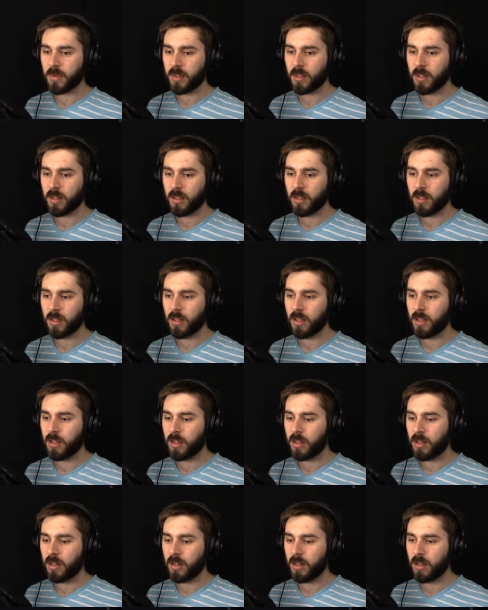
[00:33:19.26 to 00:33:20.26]

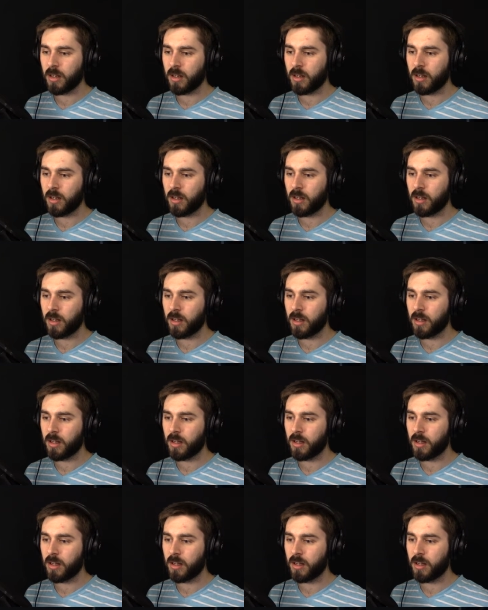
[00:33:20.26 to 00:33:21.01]
[no speech]